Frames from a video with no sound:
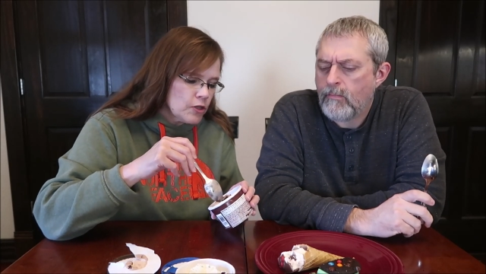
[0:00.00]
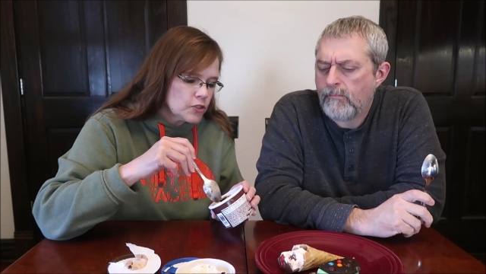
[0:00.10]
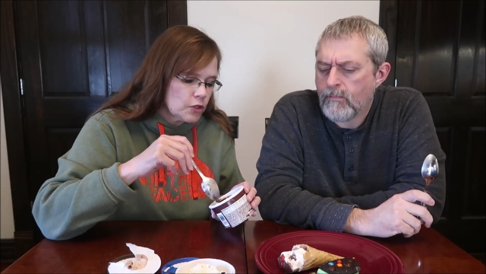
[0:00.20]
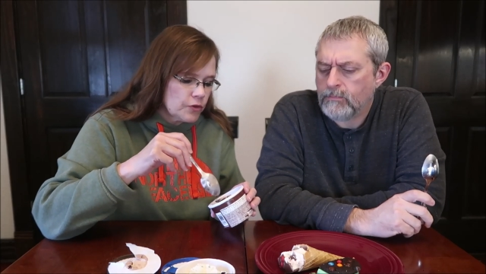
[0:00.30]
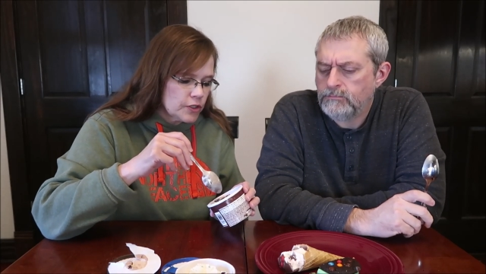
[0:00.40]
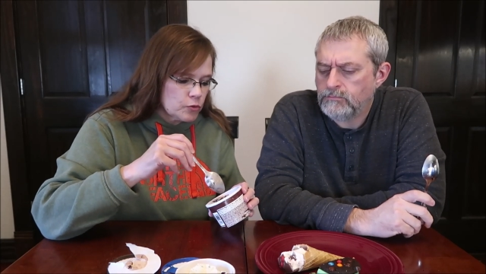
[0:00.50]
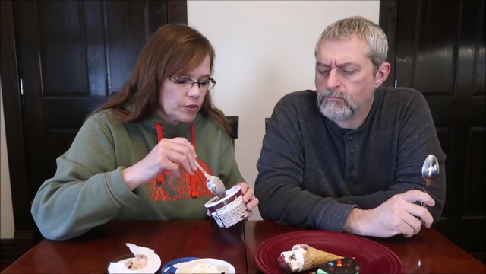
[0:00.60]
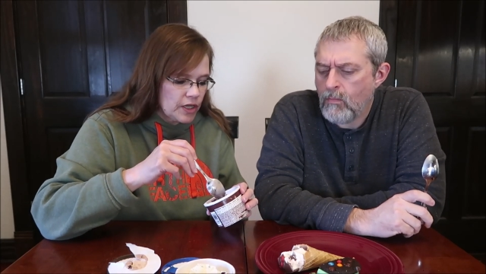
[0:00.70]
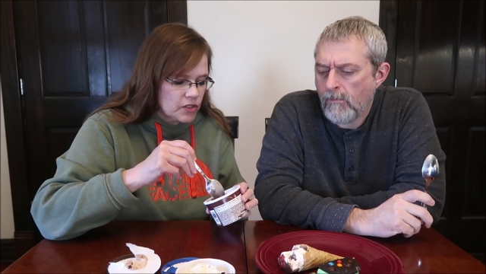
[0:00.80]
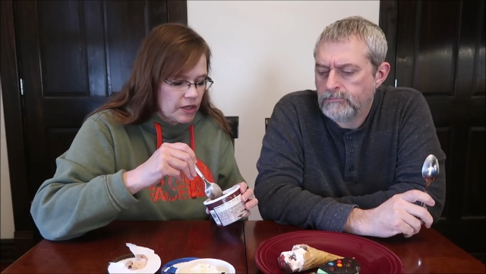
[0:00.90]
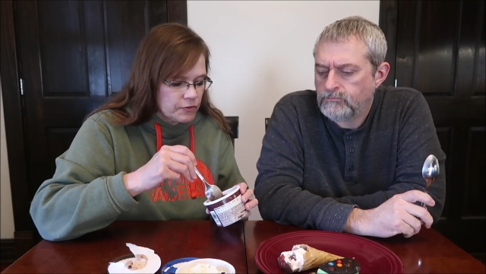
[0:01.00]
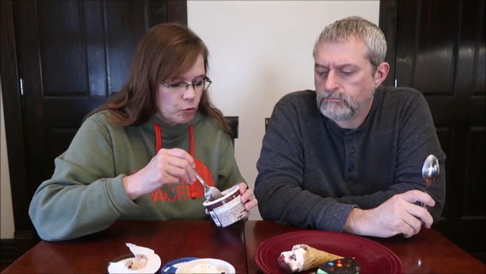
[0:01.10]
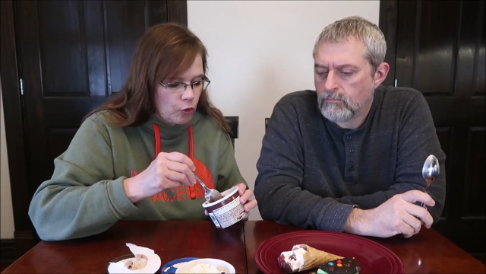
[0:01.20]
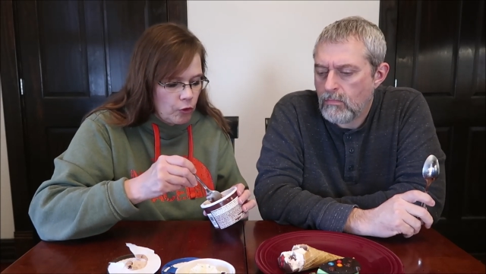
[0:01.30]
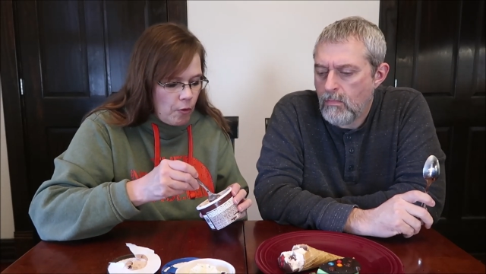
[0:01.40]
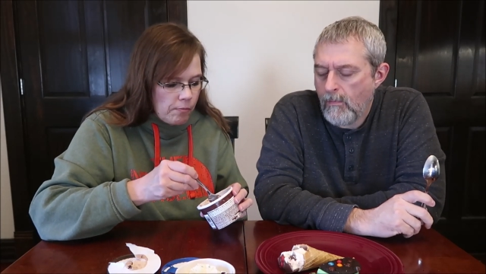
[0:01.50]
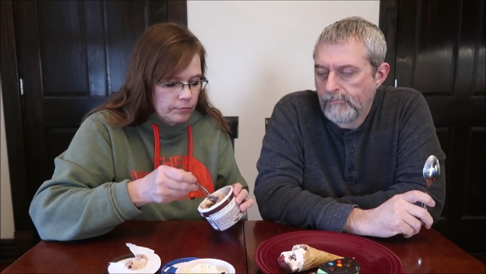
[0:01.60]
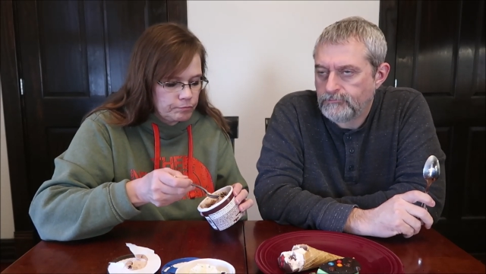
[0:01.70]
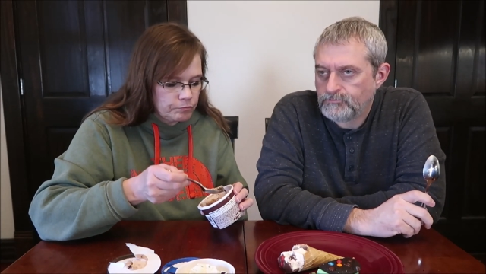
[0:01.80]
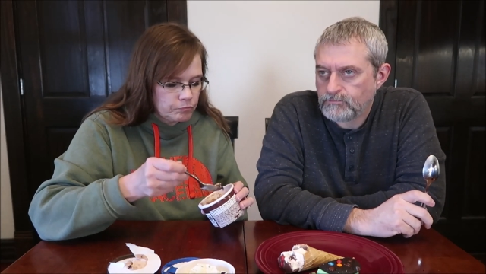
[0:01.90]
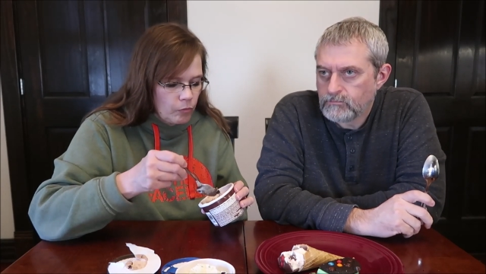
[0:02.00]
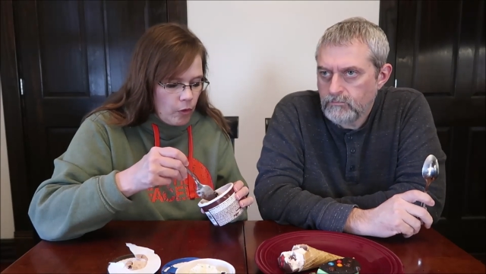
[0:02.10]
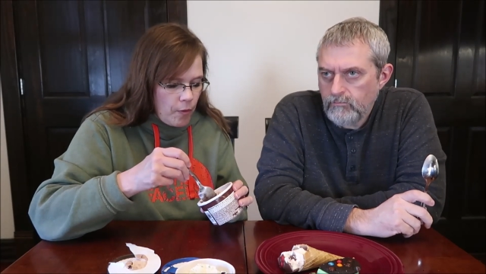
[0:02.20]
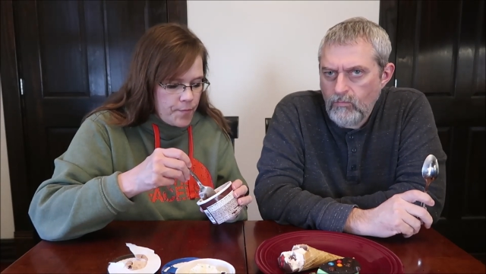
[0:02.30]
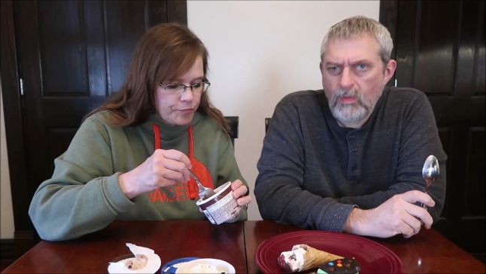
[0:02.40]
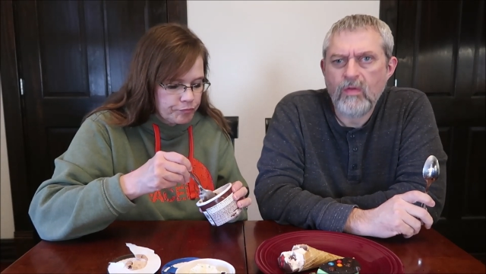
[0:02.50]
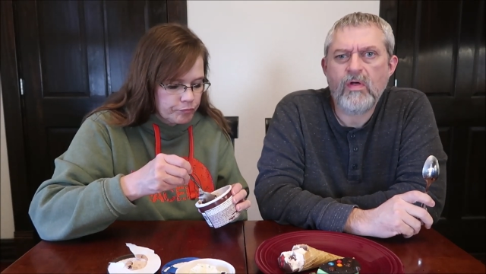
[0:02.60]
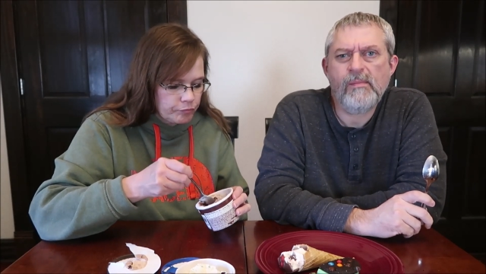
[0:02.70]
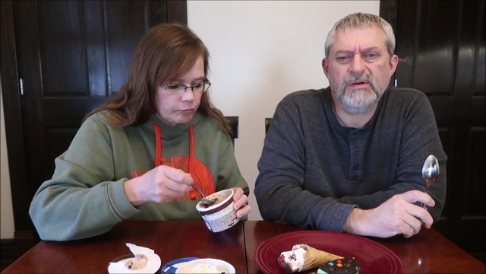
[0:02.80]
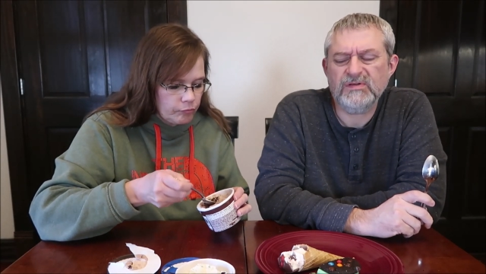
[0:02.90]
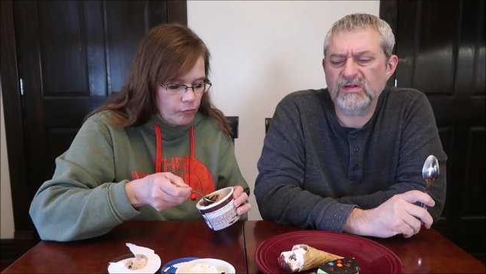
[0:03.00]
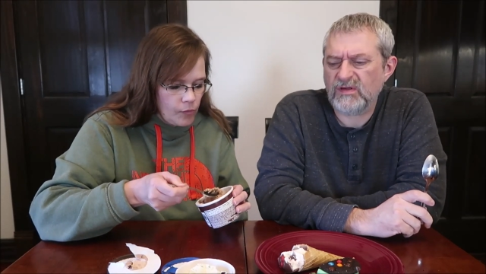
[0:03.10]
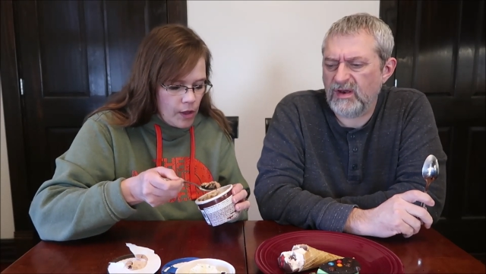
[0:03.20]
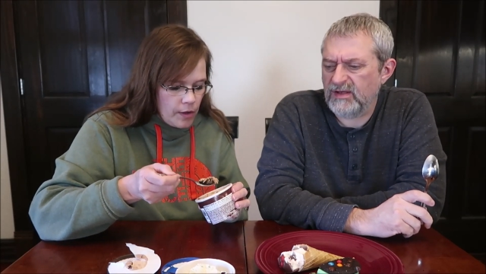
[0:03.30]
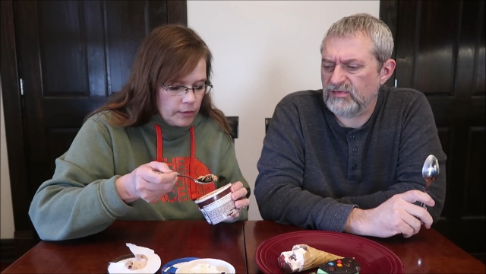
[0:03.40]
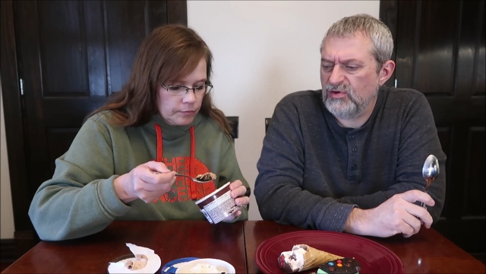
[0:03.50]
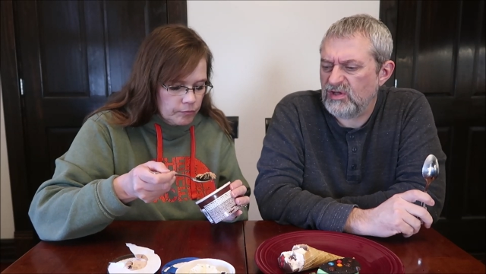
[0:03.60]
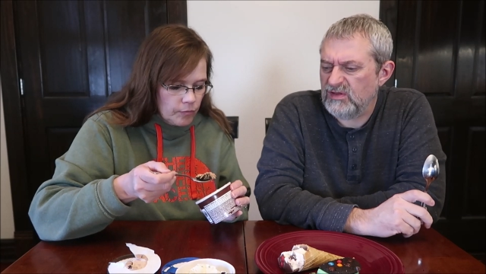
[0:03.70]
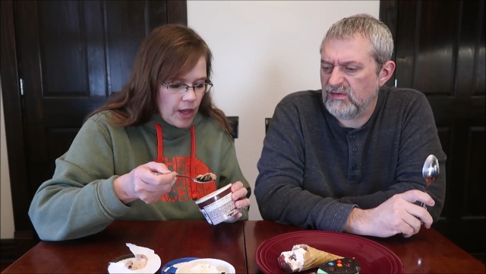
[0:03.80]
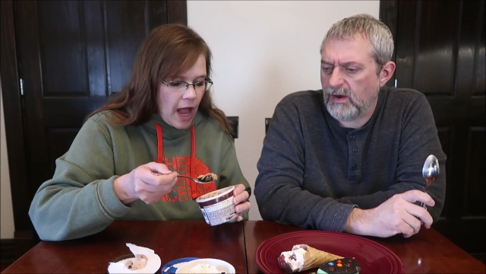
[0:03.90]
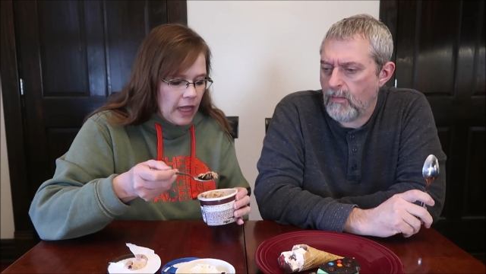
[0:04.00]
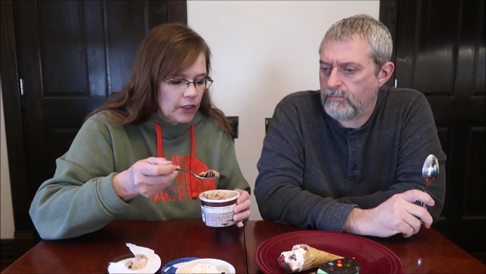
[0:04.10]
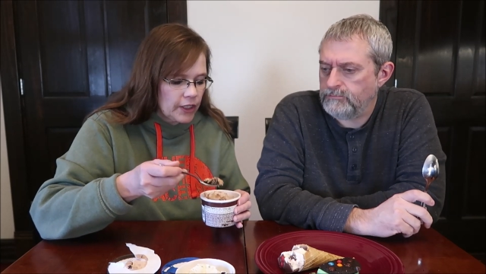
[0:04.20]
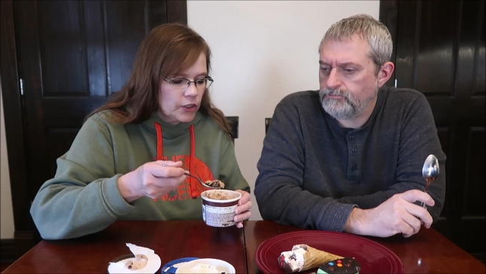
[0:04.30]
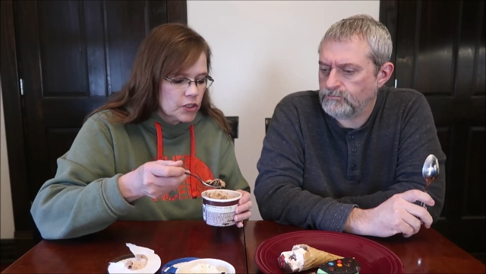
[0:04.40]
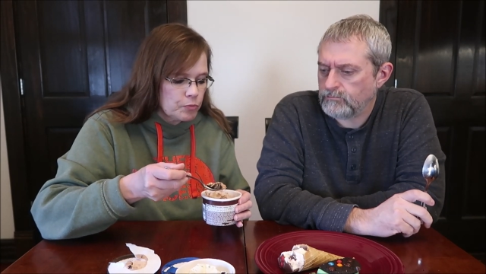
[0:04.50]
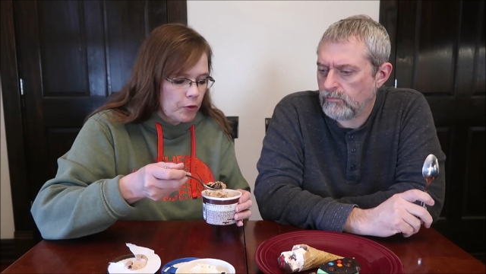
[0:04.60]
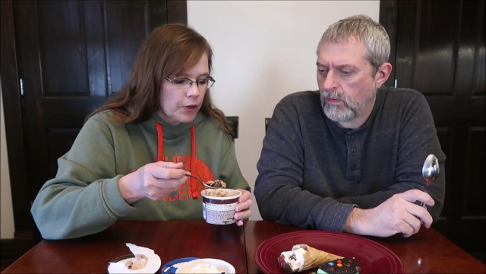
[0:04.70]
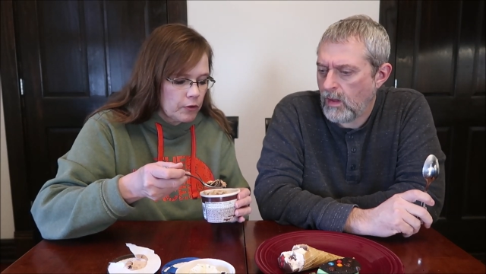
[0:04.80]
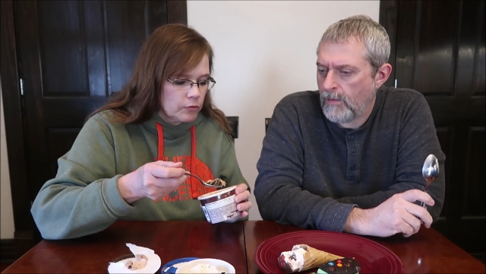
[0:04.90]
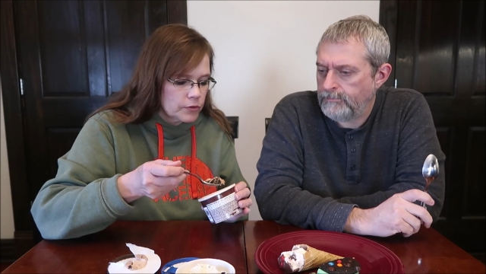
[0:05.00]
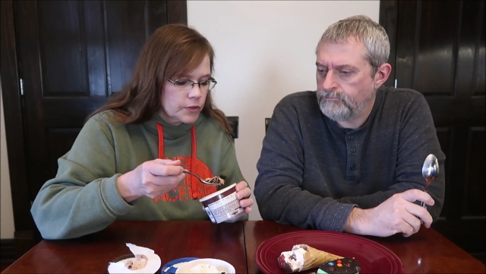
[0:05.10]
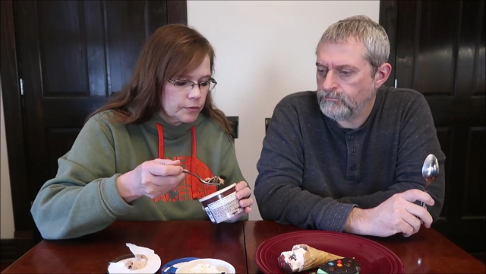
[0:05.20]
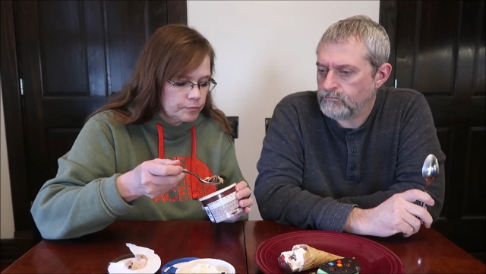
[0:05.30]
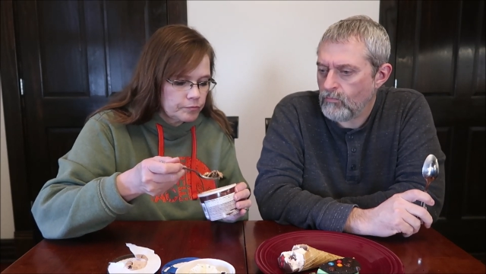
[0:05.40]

Speaker 1: So this one does have swirl.
Speaker 2: It almost tastes like it has cookies
Speaker 1: I like the sprinkles.